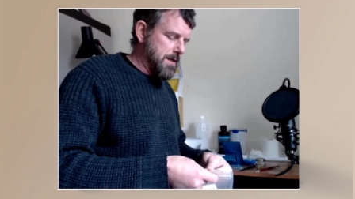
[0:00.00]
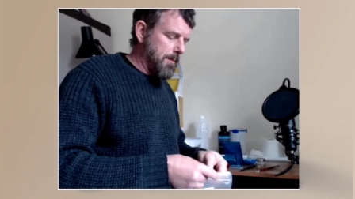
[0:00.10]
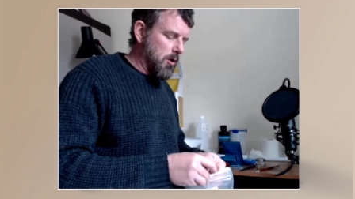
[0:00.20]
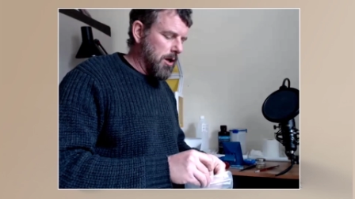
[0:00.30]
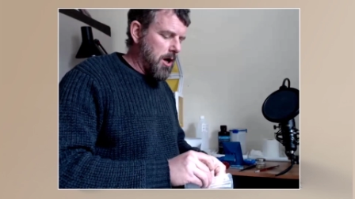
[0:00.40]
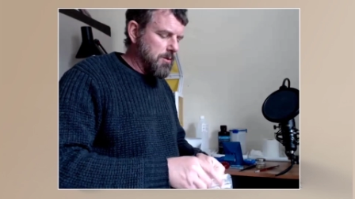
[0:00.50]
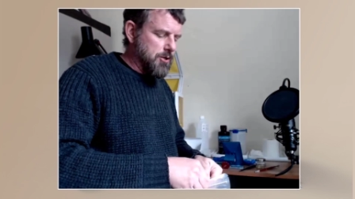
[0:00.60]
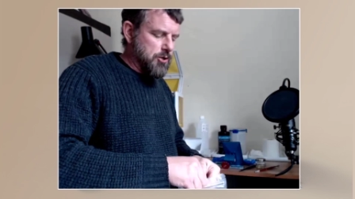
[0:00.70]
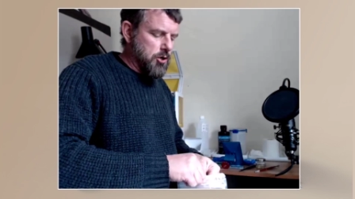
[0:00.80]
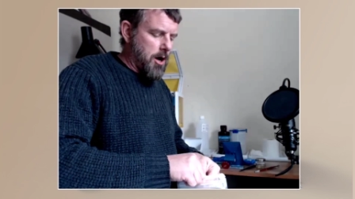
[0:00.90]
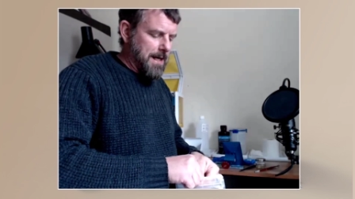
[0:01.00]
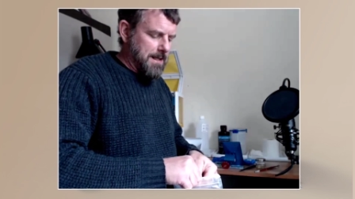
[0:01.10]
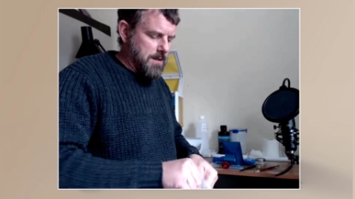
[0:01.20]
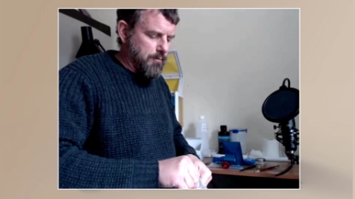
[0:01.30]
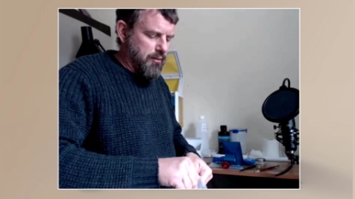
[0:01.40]
The model I was
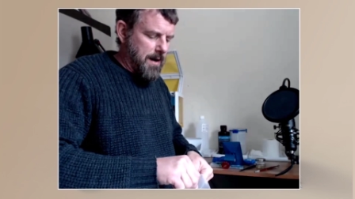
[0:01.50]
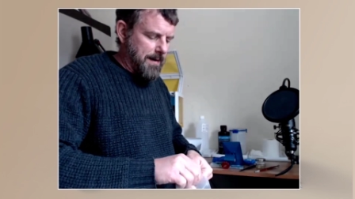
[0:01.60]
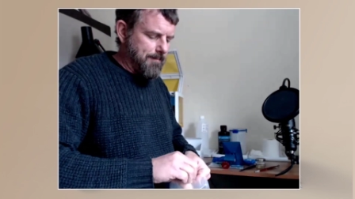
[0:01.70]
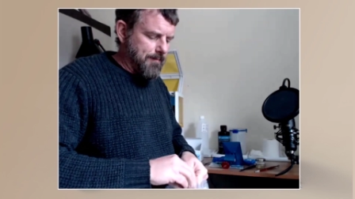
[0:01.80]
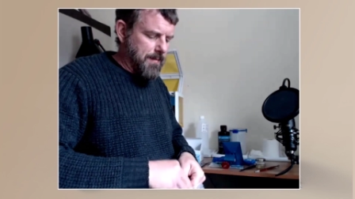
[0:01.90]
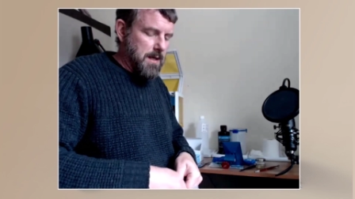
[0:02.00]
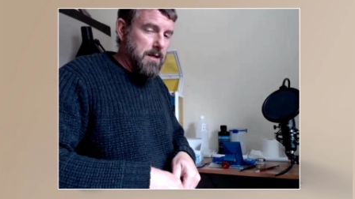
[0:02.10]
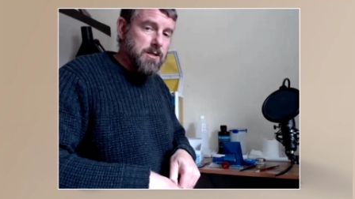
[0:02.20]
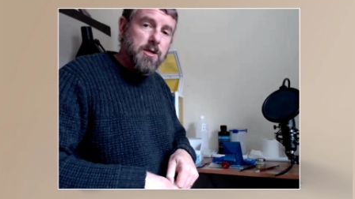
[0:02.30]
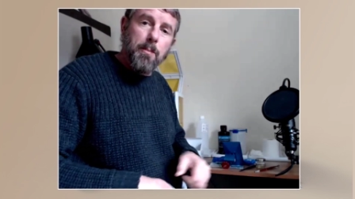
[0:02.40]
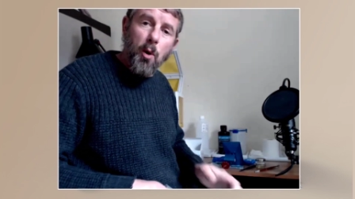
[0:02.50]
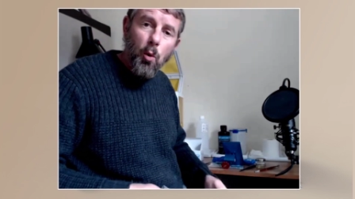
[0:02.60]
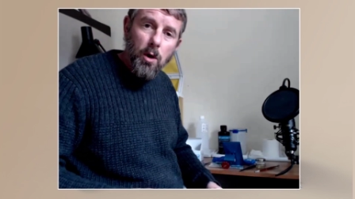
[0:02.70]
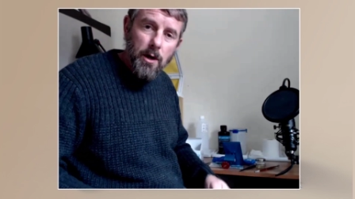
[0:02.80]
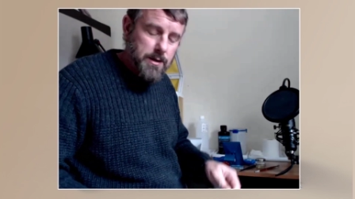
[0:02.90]
trying to print,
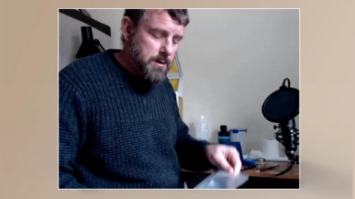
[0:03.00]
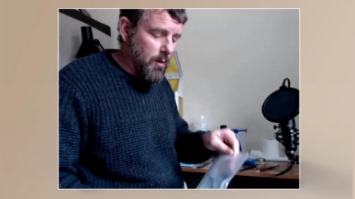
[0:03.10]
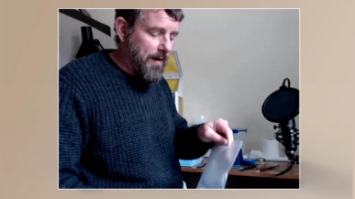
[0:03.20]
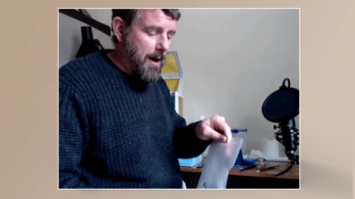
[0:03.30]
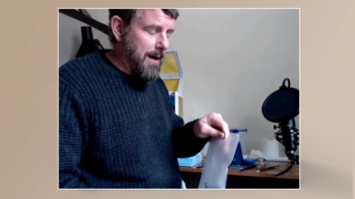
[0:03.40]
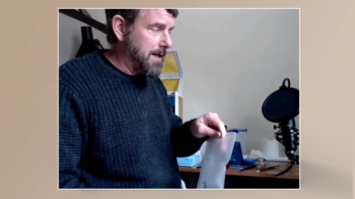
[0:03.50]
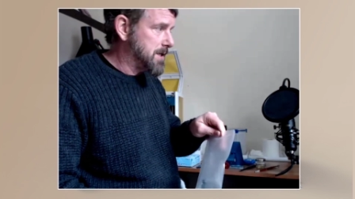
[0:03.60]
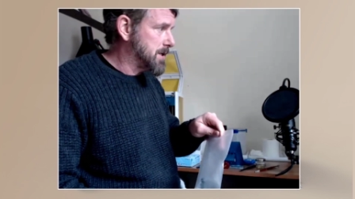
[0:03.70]
supportless, without any